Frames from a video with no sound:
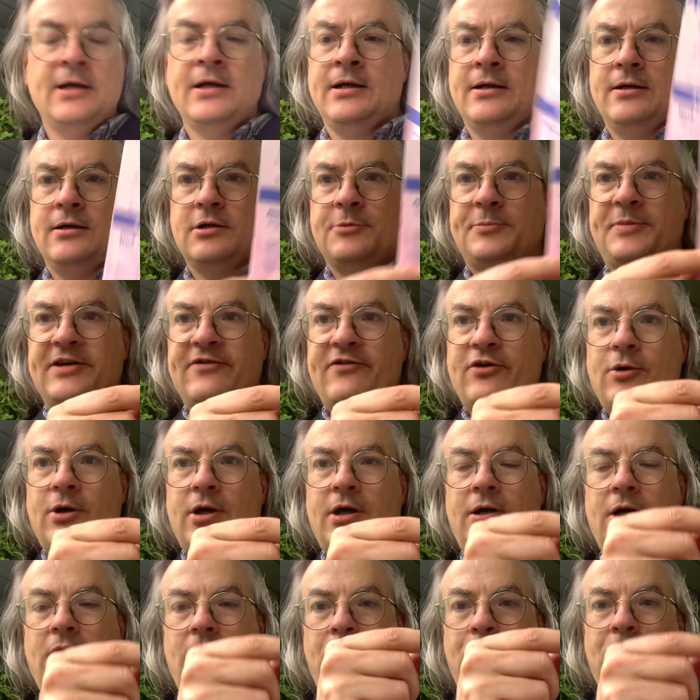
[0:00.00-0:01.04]
little bit of
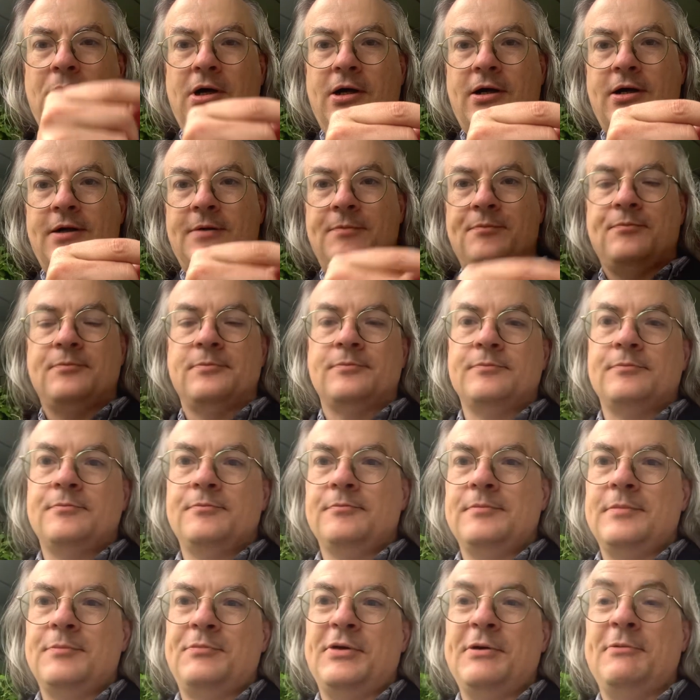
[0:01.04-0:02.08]
a
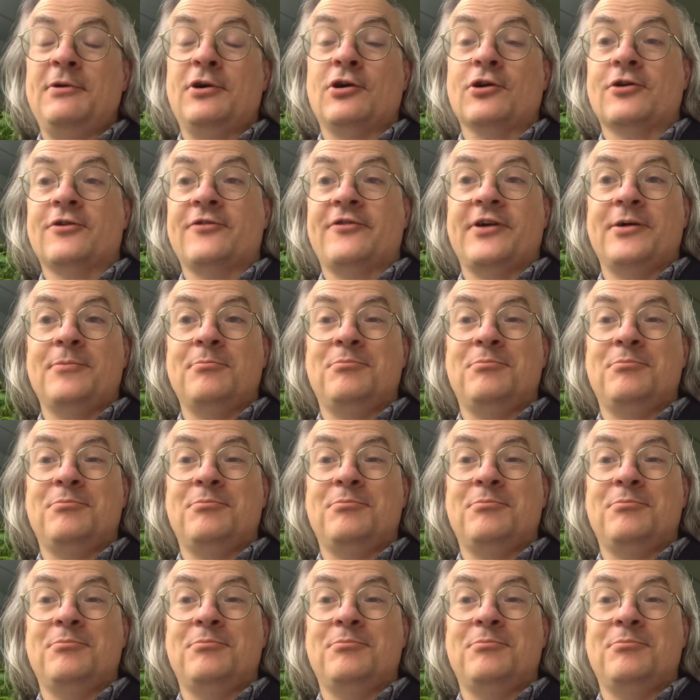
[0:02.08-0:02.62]
bibliography